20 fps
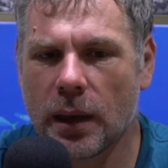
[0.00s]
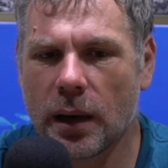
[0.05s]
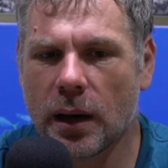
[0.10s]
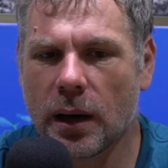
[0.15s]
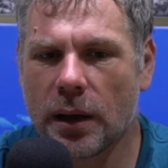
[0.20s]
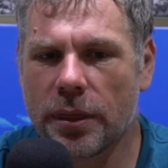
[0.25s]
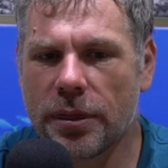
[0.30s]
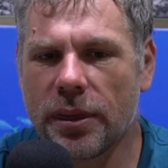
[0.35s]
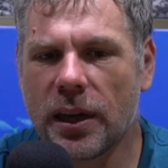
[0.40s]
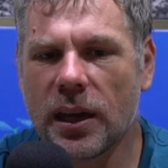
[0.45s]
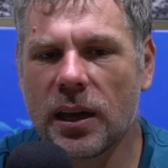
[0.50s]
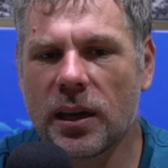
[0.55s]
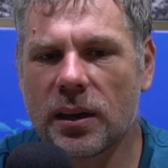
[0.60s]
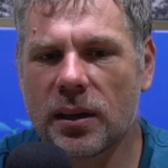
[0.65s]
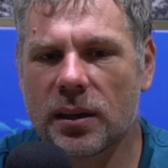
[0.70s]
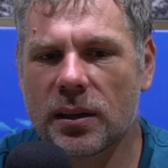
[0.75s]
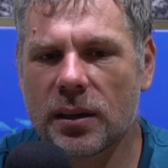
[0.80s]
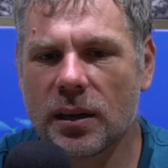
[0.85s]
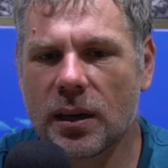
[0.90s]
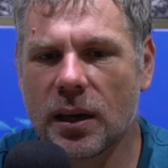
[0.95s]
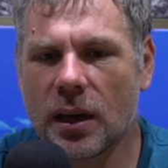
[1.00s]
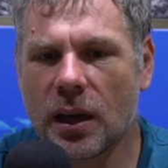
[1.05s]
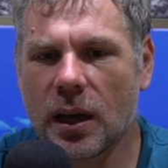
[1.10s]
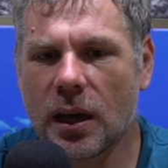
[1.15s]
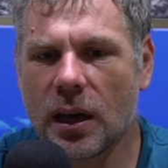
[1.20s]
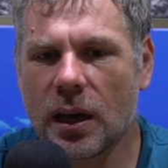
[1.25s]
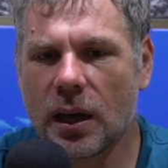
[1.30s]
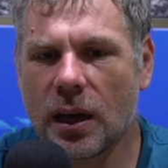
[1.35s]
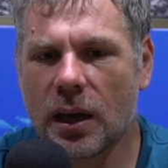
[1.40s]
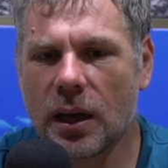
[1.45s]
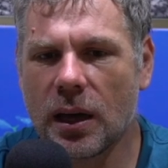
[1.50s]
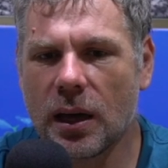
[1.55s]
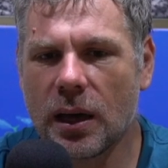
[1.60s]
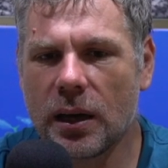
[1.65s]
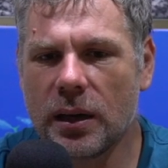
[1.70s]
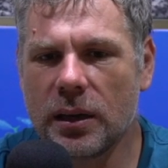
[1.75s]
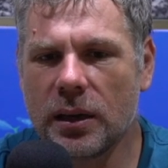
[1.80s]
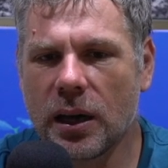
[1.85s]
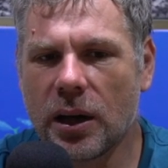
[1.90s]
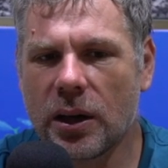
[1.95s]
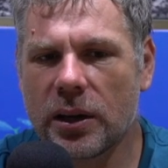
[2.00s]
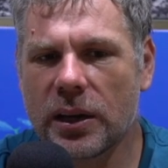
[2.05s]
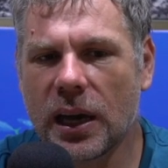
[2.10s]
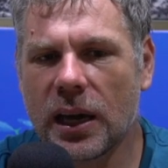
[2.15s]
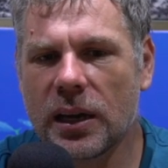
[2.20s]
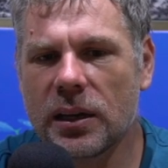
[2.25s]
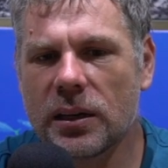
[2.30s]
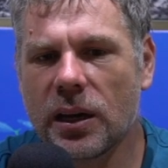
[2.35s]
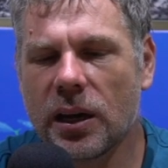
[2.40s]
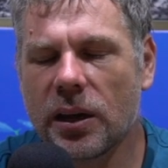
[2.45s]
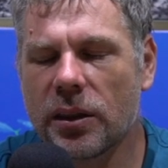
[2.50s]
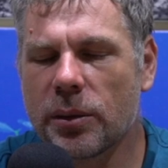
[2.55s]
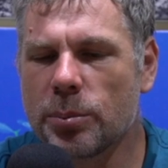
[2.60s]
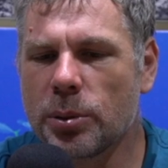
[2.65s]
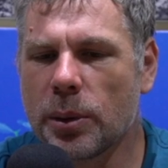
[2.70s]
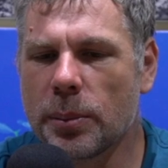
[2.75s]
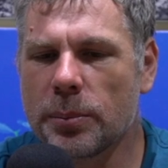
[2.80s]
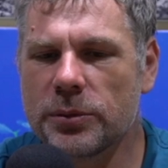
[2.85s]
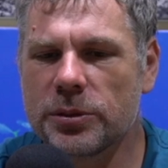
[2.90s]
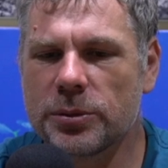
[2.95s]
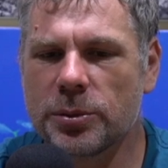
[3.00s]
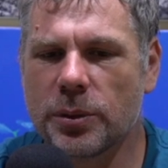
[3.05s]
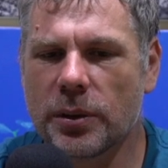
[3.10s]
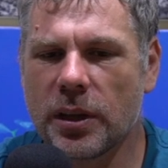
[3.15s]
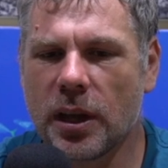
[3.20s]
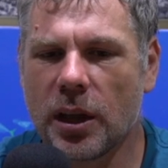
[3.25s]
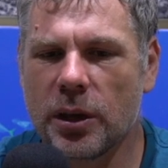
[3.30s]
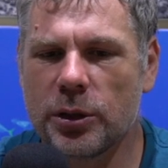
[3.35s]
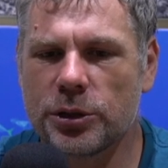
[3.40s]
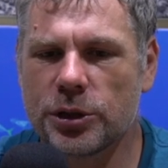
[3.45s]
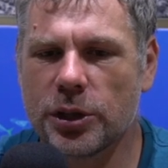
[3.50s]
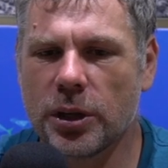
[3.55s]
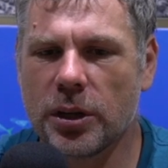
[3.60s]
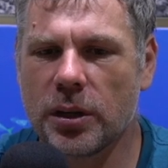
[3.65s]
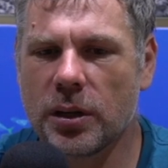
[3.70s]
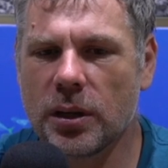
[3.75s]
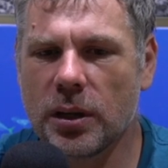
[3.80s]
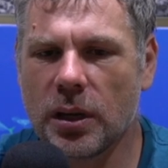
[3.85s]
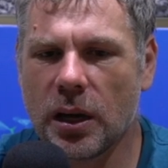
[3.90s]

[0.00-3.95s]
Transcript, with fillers: I think, uh, you know, again, like the problems with the ocean,